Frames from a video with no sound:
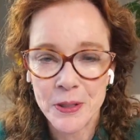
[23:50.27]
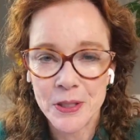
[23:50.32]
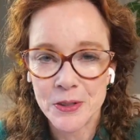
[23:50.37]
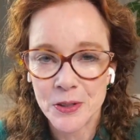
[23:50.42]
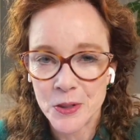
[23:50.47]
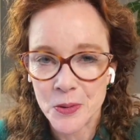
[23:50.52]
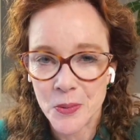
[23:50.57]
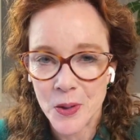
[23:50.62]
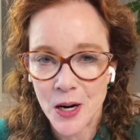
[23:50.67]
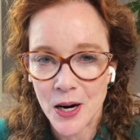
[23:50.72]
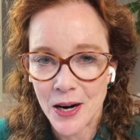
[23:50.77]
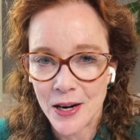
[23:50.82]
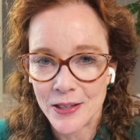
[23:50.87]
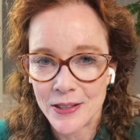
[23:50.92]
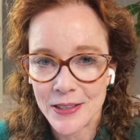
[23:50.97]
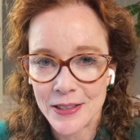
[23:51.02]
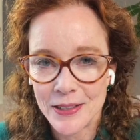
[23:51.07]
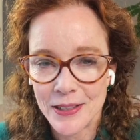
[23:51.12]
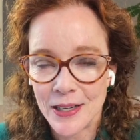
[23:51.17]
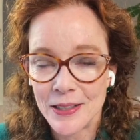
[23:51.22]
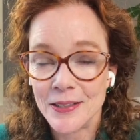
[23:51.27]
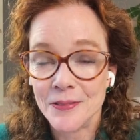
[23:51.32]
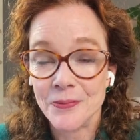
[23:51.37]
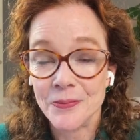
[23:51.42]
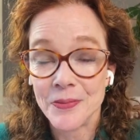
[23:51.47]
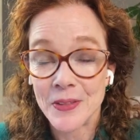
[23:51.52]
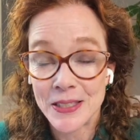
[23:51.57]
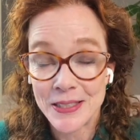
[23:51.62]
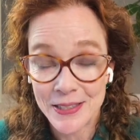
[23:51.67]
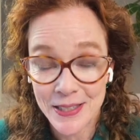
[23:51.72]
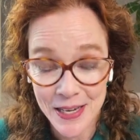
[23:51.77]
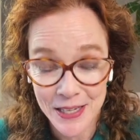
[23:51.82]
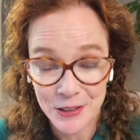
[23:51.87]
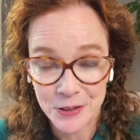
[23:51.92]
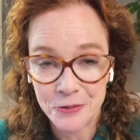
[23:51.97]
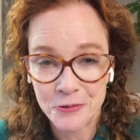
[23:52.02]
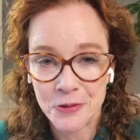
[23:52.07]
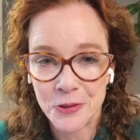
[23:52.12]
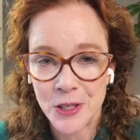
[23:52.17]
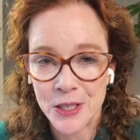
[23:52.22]
Pinot Noir in
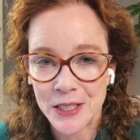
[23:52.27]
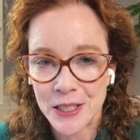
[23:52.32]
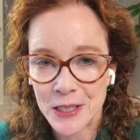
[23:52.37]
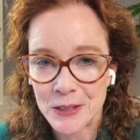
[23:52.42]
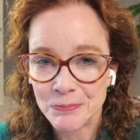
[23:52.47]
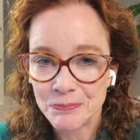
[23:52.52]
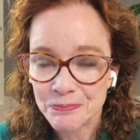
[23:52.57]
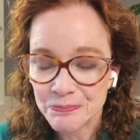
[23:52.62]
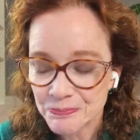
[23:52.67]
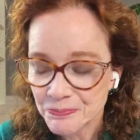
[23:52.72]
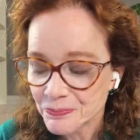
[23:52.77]
California,